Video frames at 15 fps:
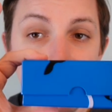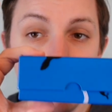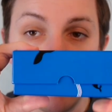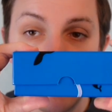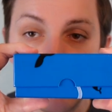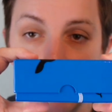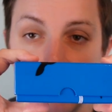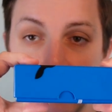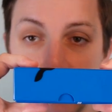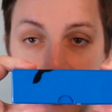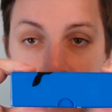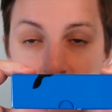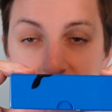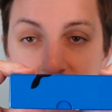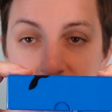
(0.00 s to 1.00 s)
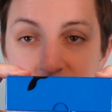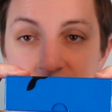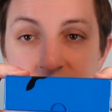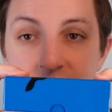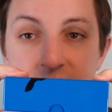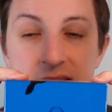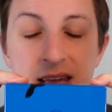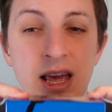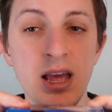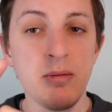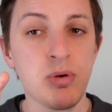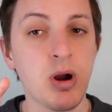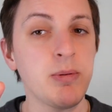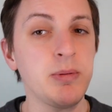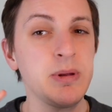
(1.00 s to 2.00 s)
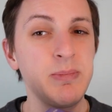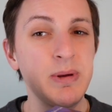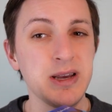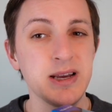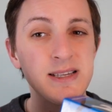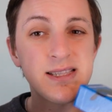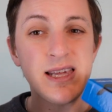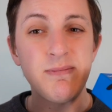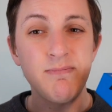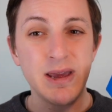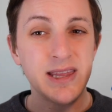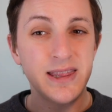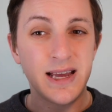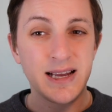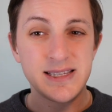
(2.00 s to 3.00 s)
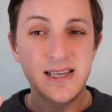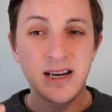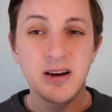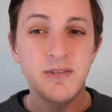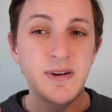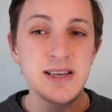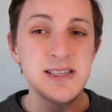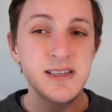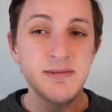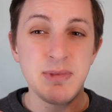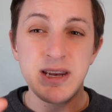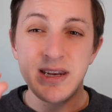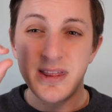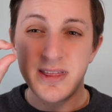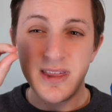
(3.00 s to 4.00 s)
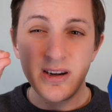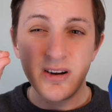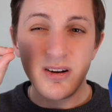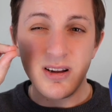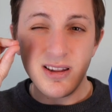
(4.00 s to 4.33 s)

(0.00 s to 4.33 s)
Well, this one closes snugly, probably because they made that sacrifice and made thinner,